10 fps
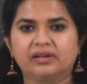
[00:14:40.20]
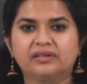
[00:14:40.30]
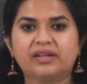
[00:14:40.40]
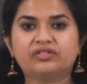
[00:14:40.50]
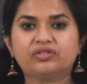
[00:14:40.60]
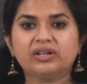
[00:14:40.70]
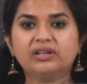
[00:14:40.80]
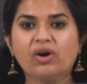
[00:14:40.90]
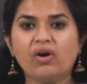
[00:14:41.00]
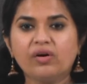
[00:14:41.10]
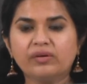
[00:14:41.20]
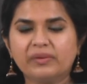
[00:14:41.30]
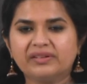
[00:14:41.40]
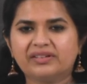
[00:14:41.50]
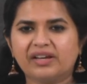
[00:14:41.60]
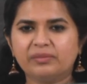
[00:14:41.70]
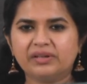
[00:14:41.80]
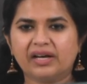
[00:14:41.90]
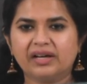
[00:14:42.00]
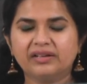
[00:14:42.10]
The stray dog must have been
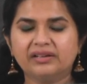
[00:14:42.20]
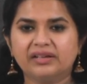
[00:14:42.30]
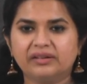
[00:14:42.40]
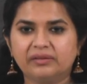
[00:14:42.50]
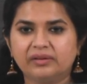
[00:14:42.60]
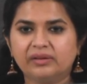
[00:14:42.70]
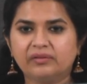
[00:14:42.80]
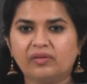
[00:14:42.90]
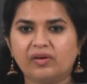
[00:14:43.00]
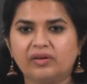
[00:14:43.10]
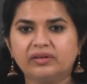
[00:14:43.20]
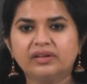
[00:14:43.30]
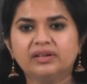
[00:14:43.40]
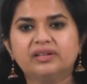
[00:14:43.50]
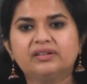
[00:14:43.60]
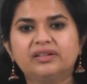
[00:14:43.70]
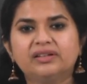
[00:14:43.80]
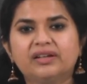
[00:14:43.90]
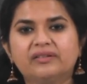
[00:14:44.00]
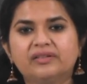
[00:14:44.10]
hungry, for it
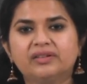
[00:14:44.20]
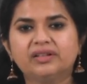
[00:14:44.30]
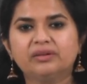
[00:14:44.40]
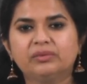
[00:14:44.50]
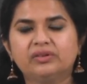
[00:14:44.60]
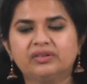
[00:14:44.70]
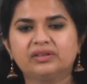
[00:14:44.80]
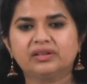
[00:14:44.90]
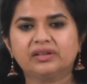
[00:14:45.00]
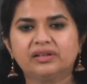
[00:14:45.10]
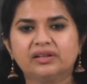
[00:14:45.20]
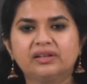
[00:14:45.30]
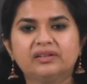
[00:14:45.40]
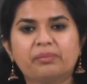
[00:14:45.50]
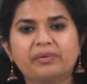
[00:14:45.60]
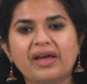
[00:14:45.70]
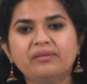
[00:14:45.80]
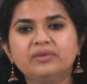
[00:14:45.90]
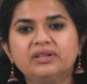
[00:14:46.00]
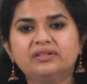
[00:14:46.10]
ate everything immediately. The
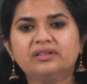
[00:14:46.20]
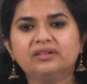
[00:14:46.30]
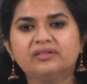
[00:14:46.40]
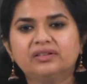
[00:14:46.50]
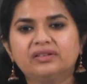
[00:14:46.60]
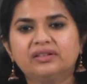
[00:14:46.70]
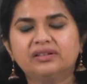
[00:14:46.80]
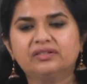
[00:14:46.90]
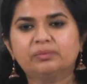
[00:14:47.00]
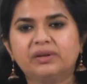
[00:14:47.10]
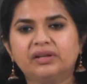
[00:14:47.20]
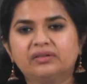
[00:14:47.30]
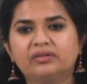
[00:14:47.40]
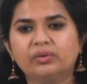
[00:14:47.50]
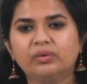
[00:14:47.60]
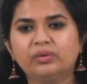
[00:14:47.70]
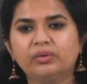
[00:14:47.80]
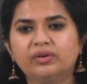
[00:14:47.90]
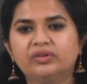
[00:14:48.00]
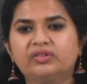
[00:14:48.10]
Prime Minister is visiting Spain, so
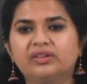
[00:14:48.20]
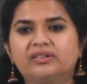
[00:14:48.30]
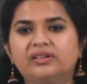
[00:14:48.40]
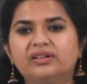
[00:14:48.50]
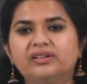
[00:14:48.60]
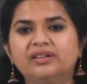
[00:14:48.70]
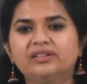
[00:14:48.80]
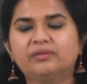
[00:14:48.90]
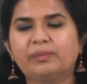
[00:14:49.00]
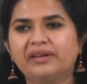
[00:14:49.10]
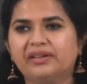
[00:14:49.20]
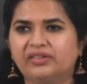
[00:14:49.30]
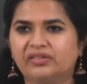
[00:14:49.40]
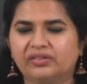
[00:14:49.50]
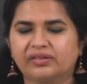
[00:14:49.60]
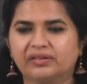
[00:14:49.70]
she is learning Spanish.